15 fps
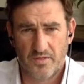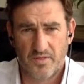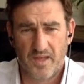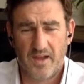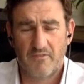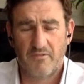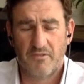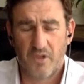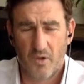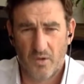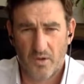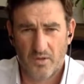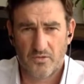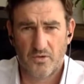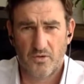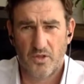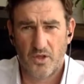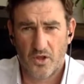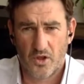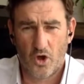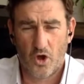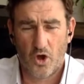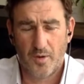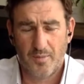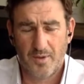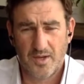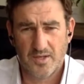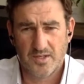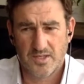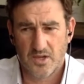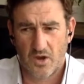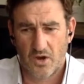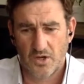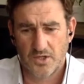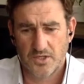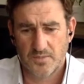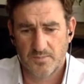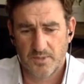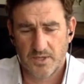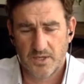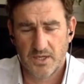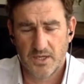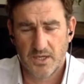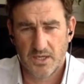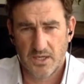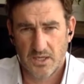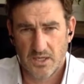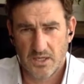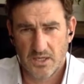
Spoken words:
that flowing through the economy is going to be